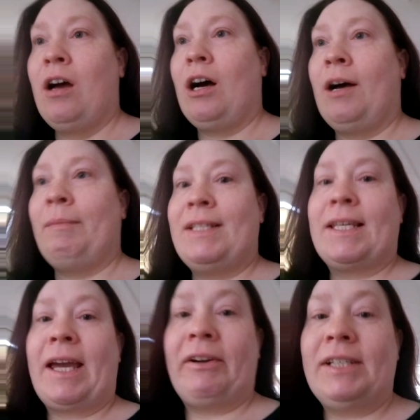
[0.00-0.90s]
It's
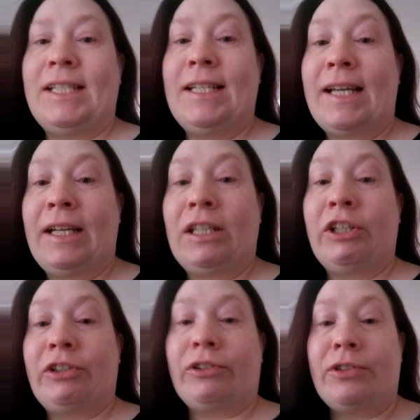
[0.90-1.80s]
guaranteed 10
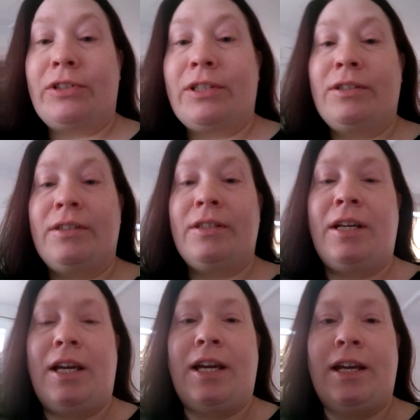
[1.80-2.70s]
years.
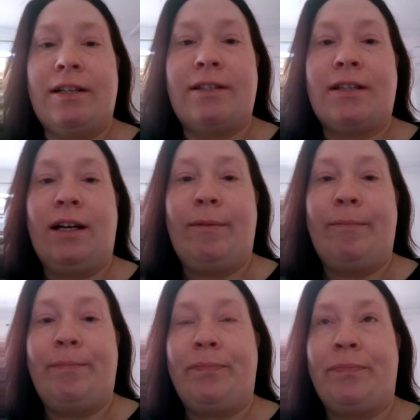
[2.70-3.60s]
It's
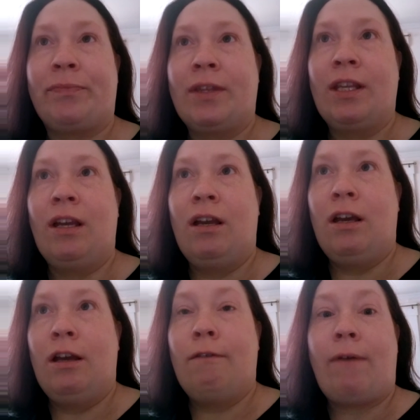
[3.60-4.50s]

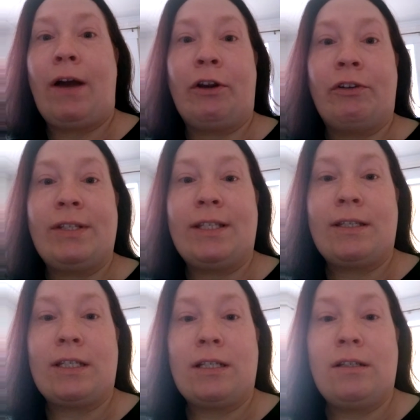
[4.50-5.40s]
fire
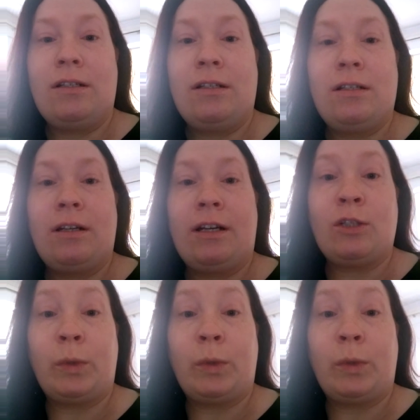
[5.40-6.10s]
resistant as